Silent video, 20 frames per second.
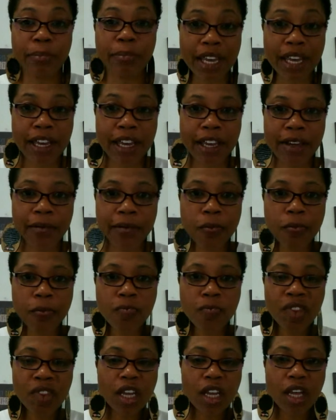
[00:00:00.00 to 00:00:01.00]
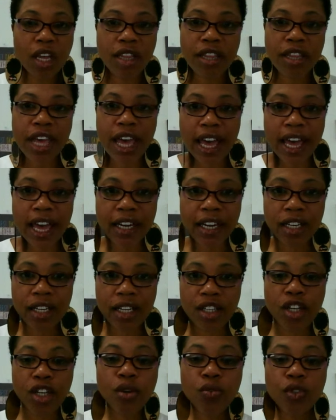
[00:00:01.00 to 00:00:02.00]
mean that
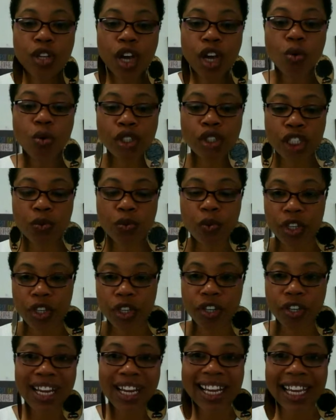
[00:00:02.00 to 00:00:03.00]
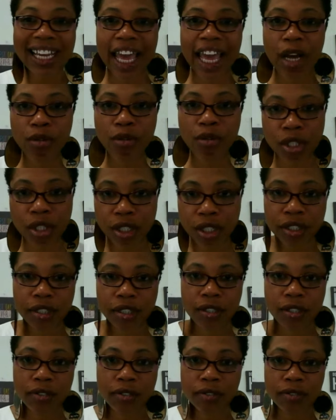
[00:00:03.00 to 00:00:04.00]
you're not a
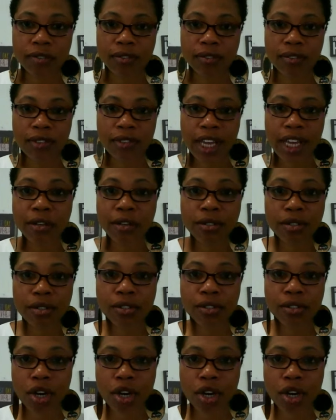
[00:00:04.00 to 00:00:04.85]
counselor. Counselors